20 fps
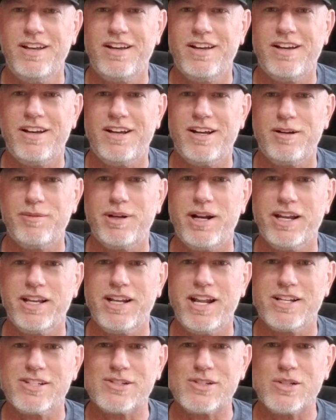and I
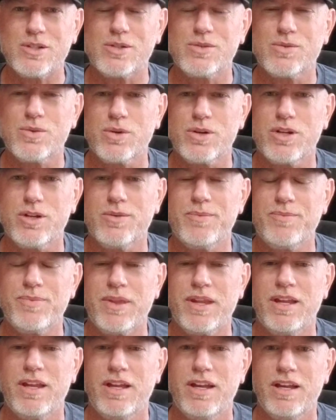can answer those for you.
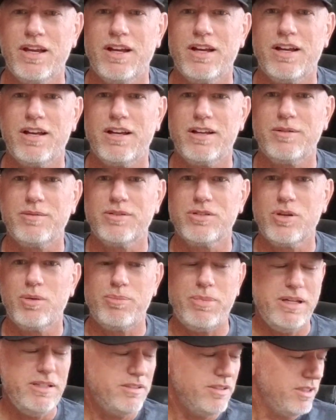So
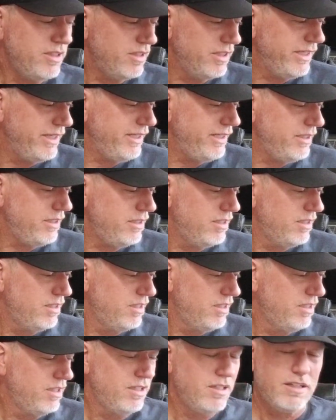basically,
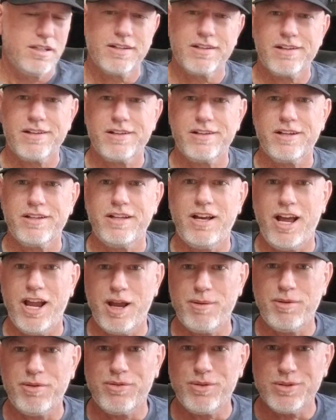I
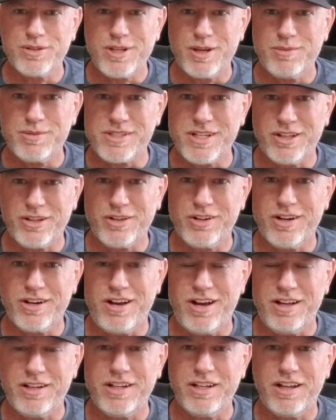am a full-time seller
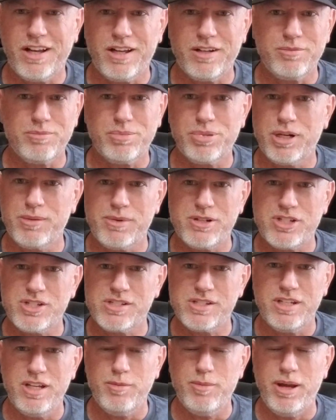on pretty much
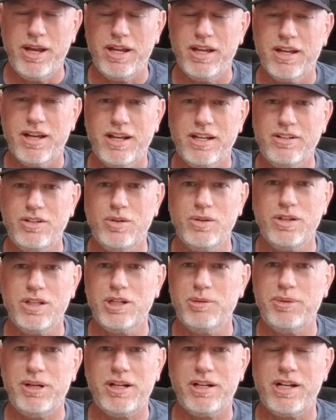just eBay. I do a
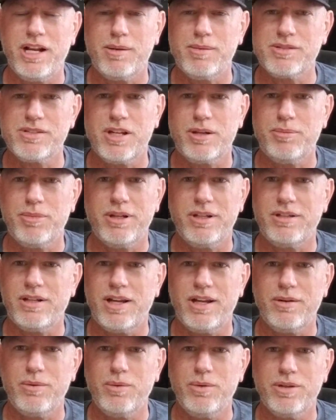little bit on Amazon, but
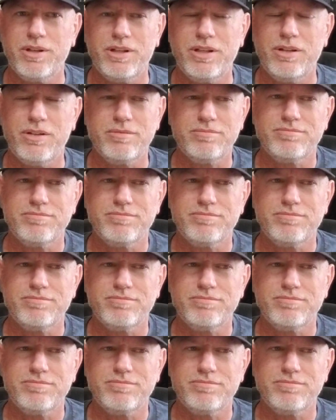I really